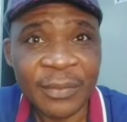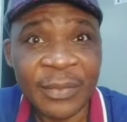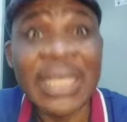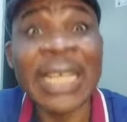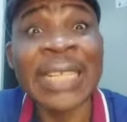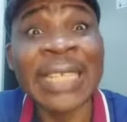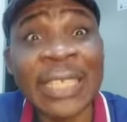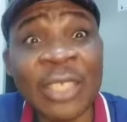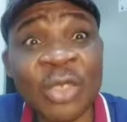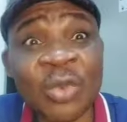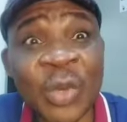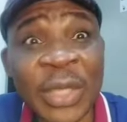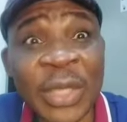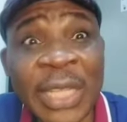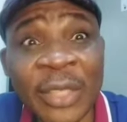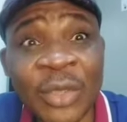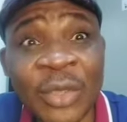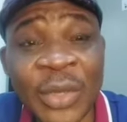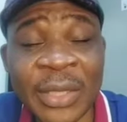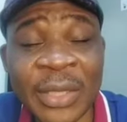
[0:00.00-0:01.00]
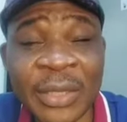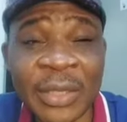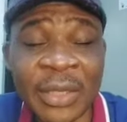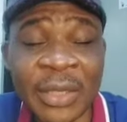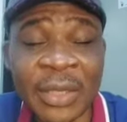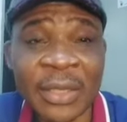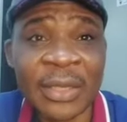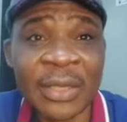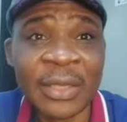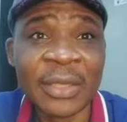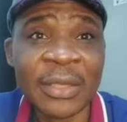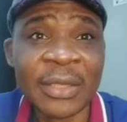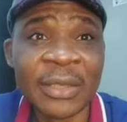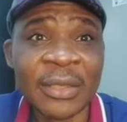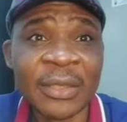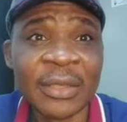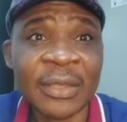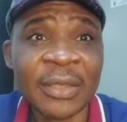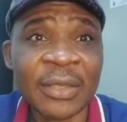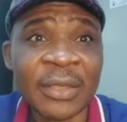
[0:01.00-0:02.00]
And that is what they are doing.
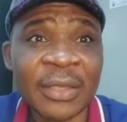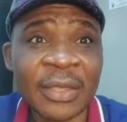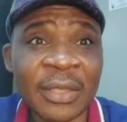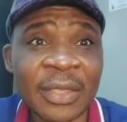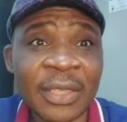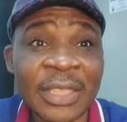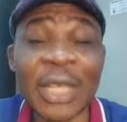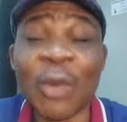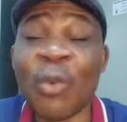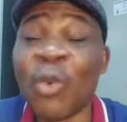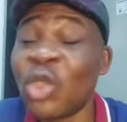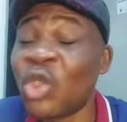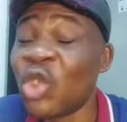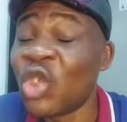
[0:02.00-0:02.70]
They want